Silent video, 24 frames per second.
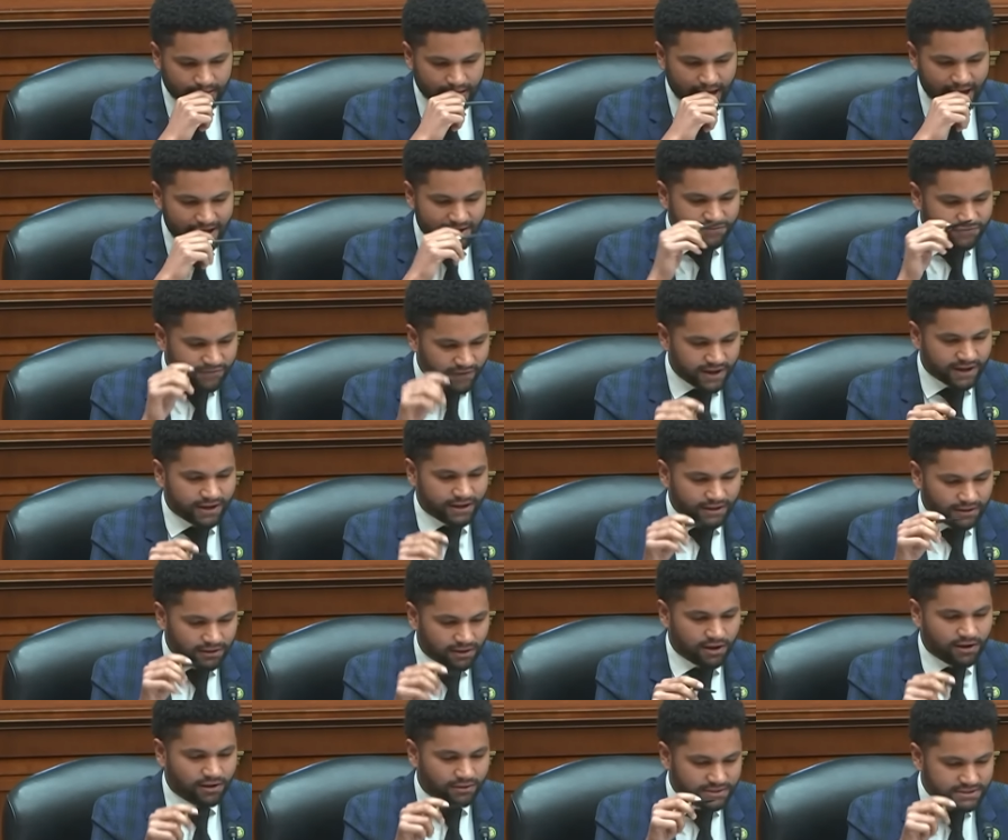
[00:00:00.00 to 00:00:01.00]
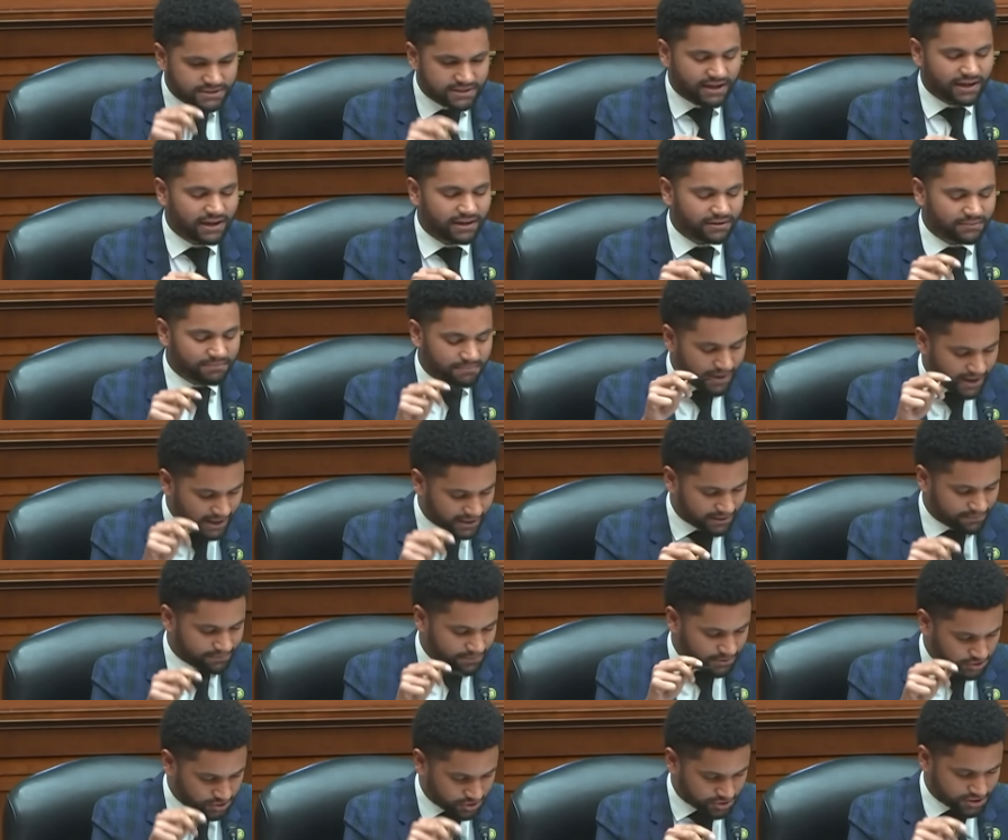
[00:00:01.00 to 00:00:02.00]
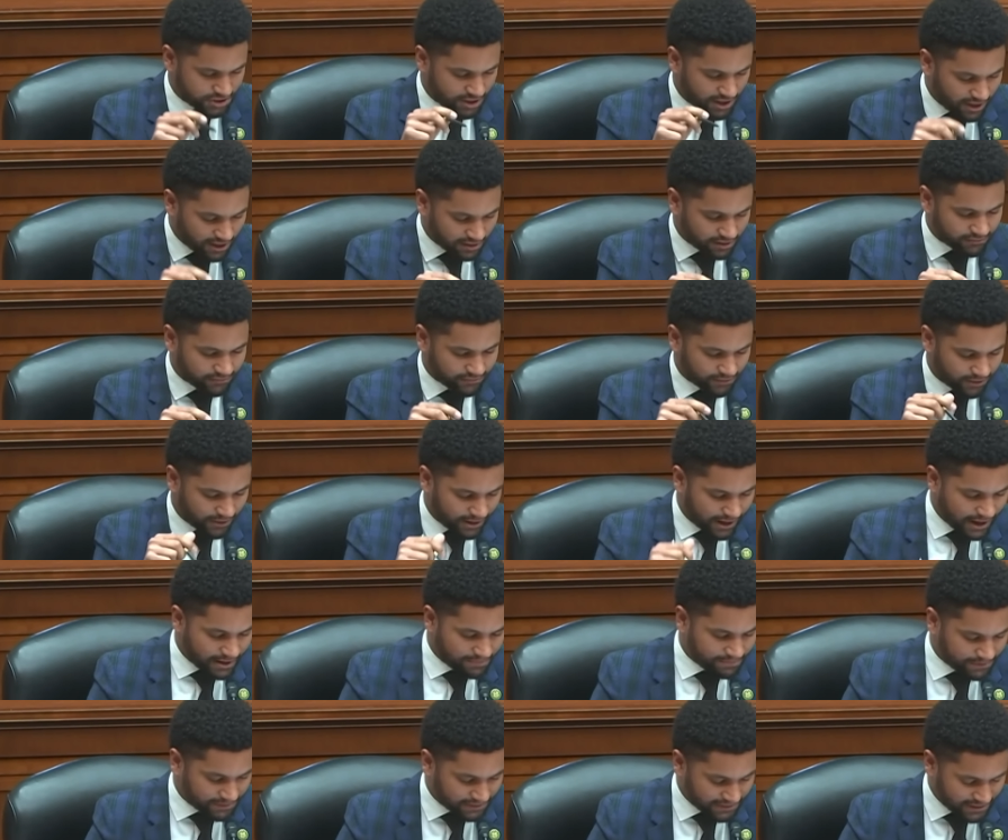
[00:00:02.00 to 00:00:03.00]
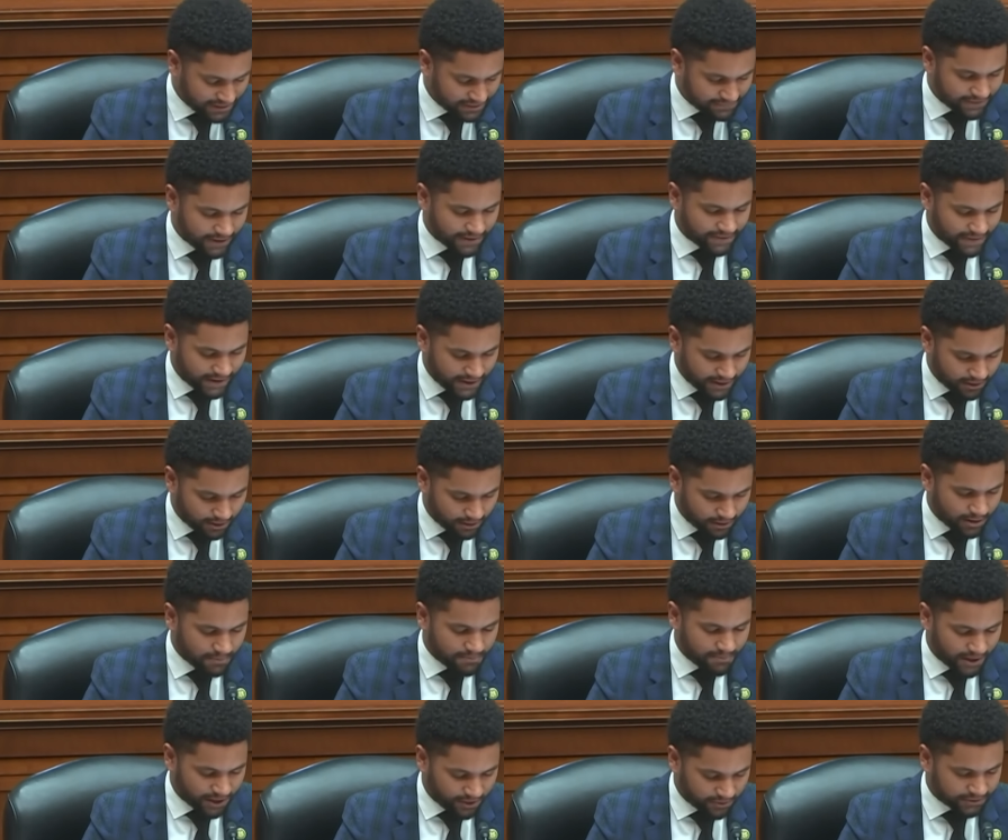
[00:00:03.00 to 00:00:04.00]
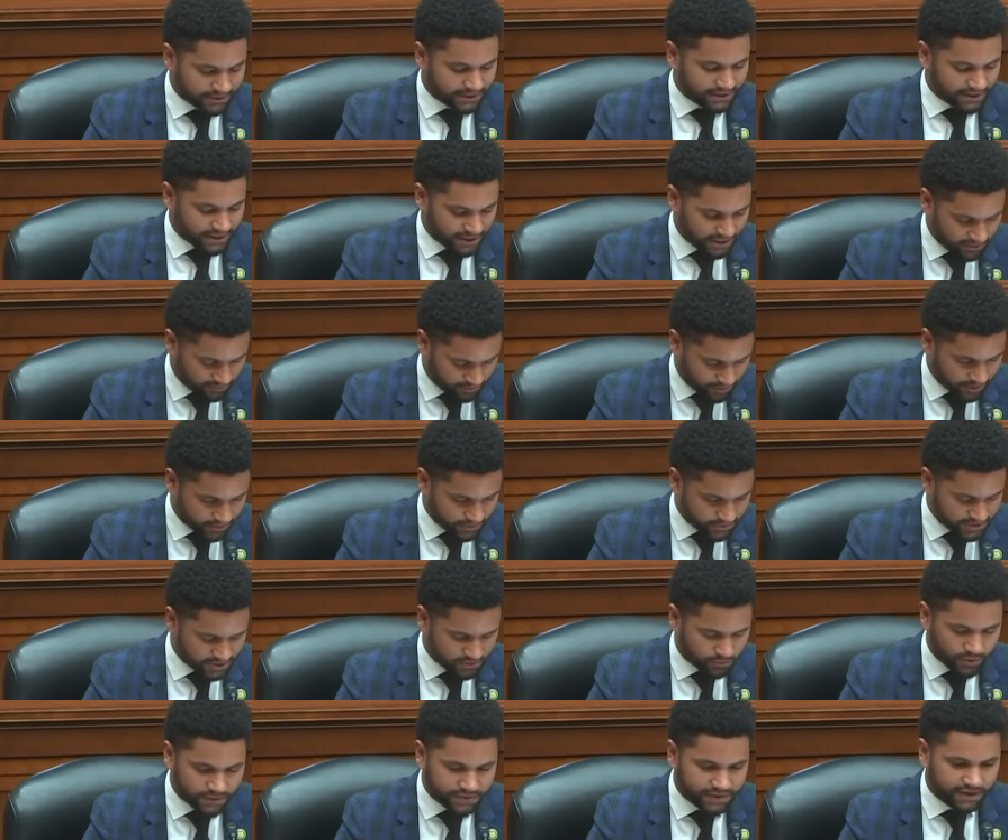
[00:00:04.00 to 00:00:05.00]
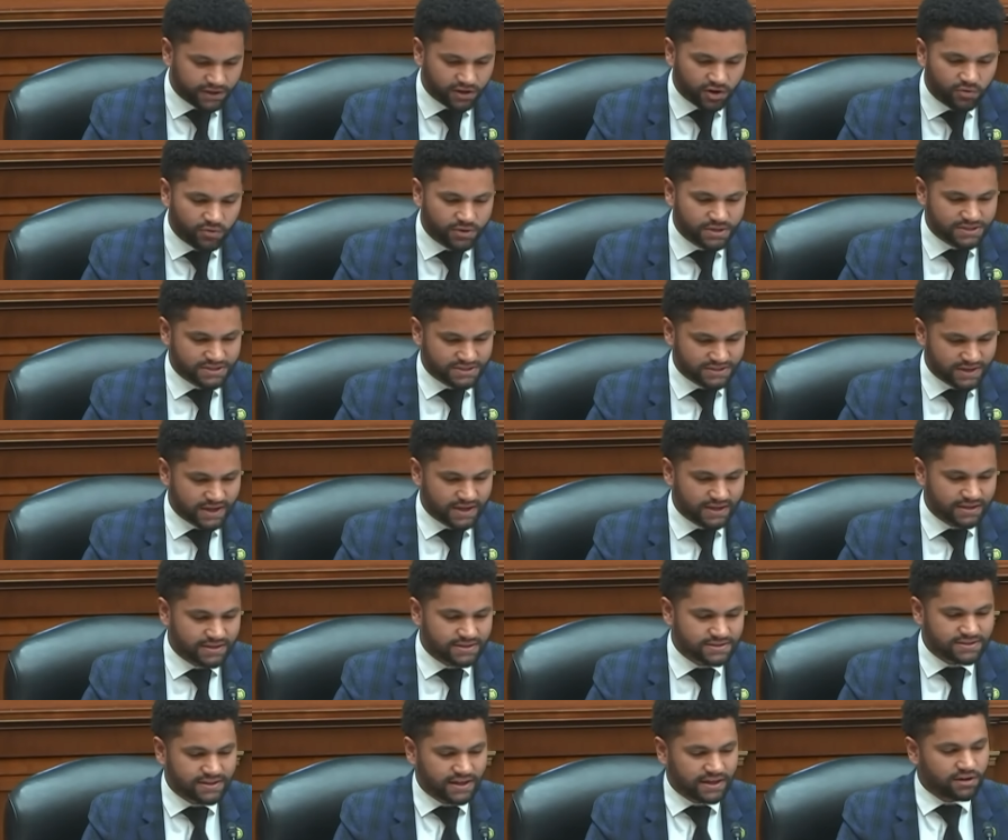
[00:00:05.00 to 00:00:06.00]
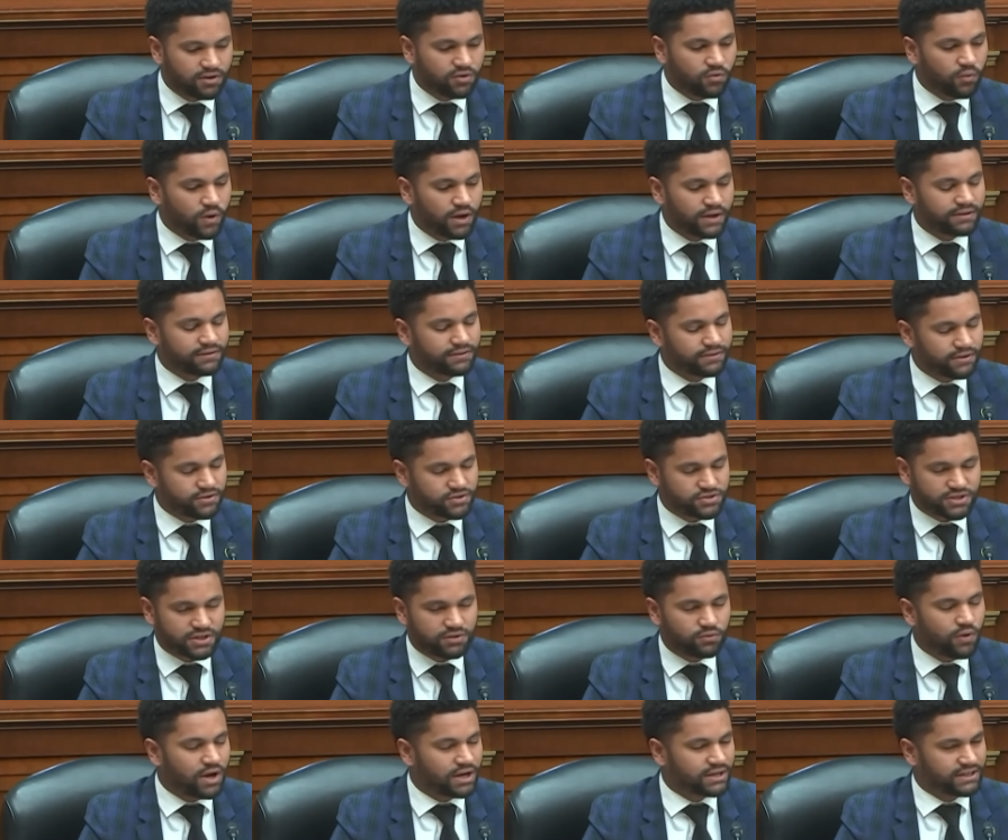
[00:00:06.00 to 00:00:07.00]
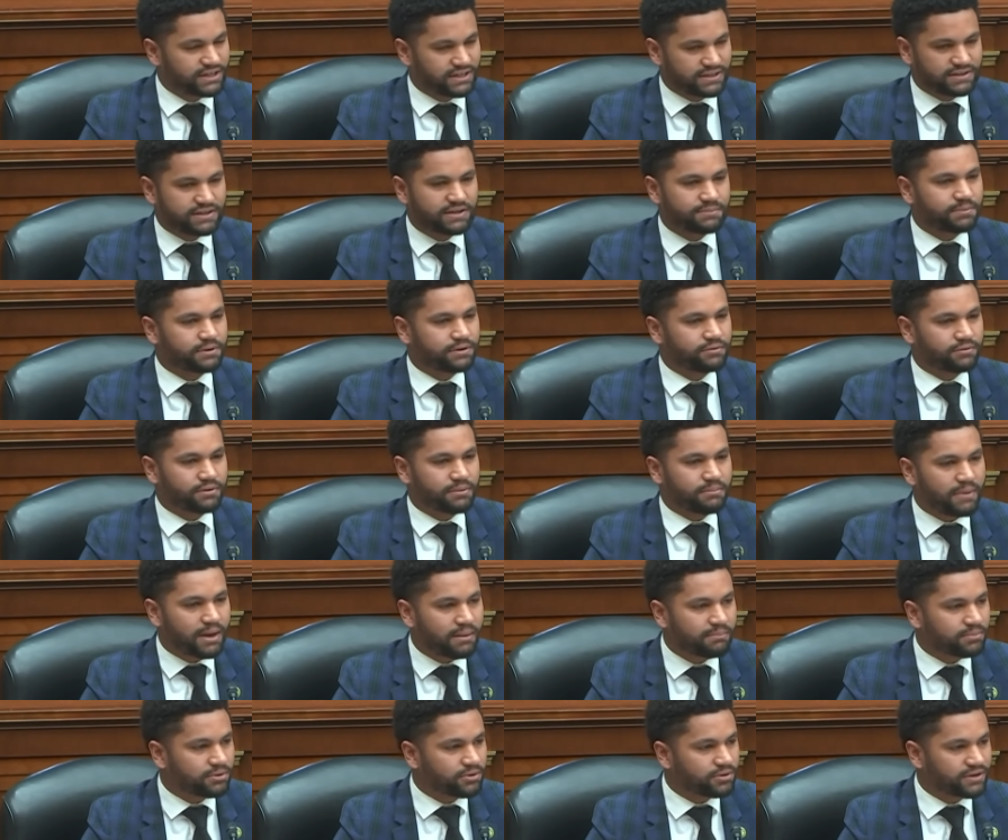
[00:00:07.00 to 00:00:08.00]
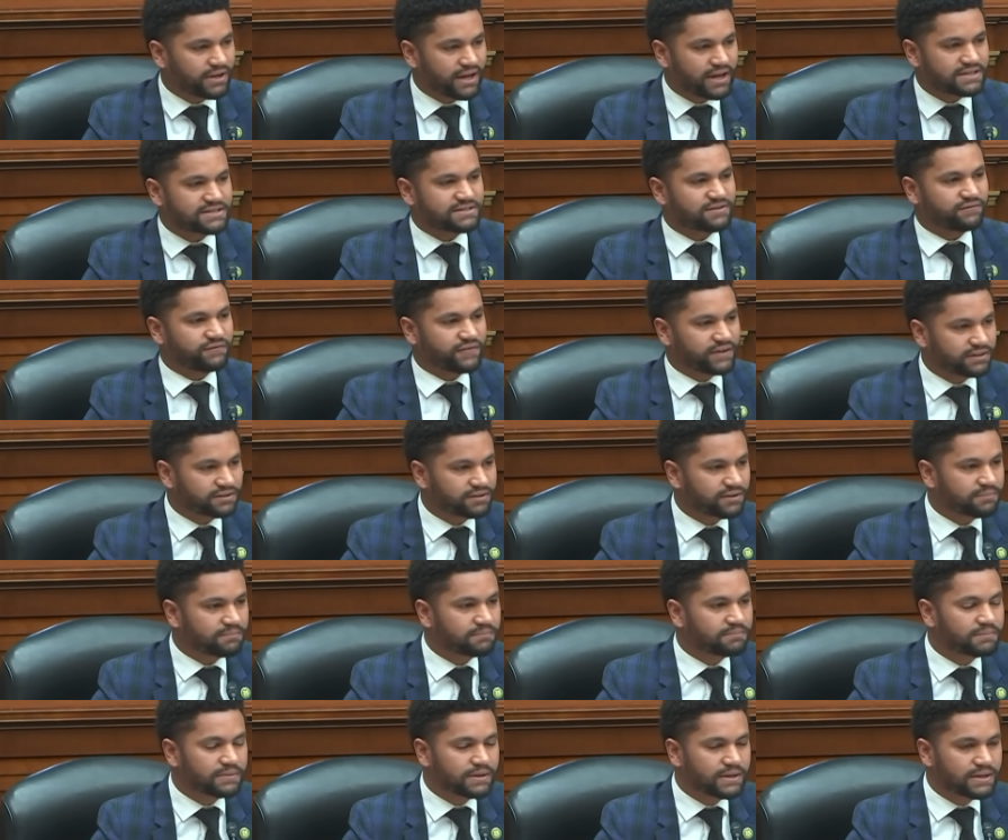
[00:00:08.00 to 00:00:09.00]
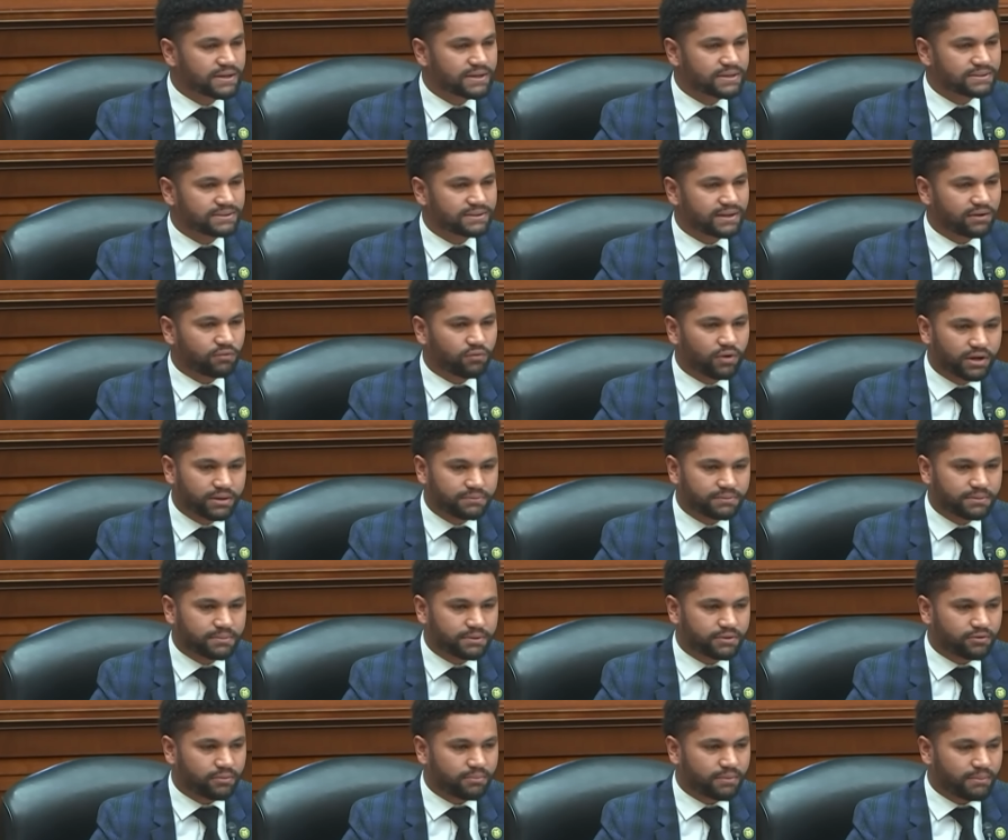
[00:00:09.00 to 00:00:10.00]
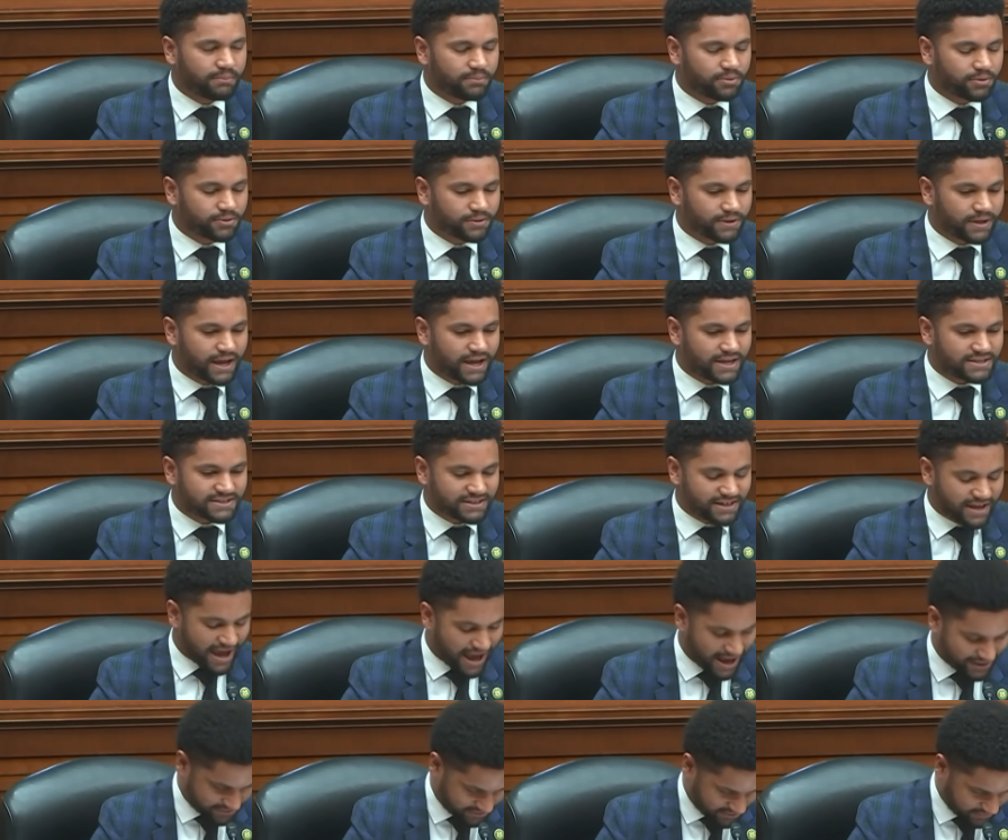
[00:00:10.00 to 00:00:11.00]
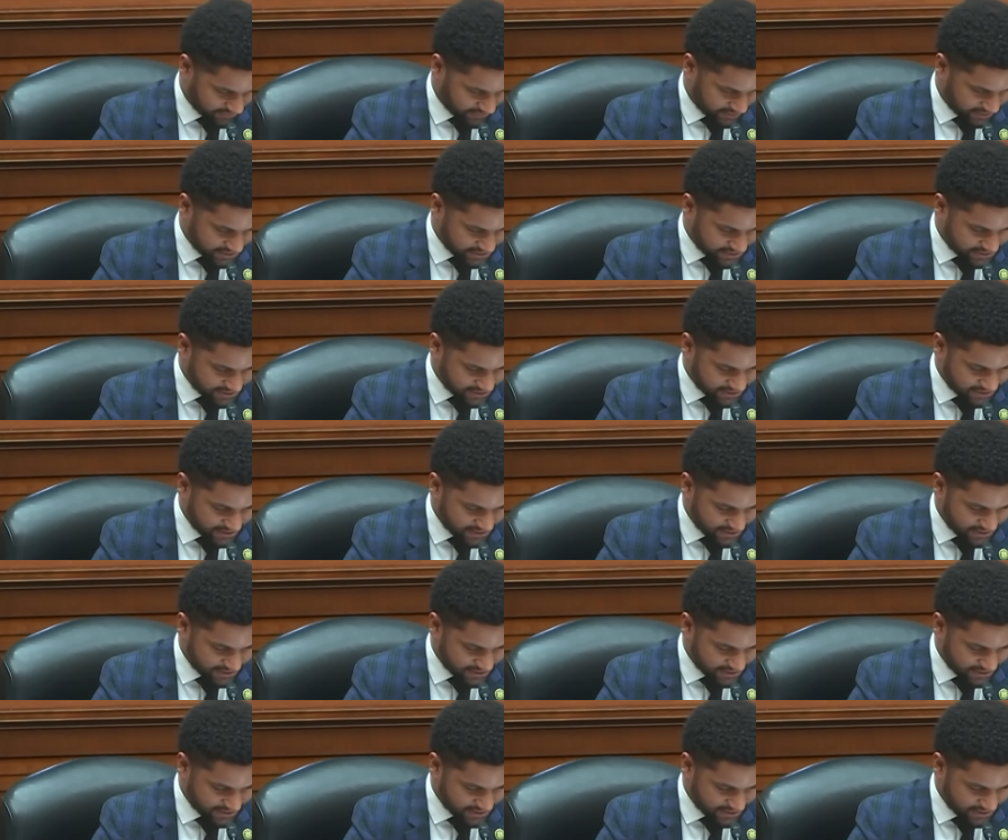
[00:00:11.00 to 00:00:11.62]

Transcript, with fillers: I fight alongside Manny and Patricia Oliver. I believe that they are American heroes. And what they always say is they don't want their son Joaquin to be remembered as a victim. They want him to be remembered as an activist.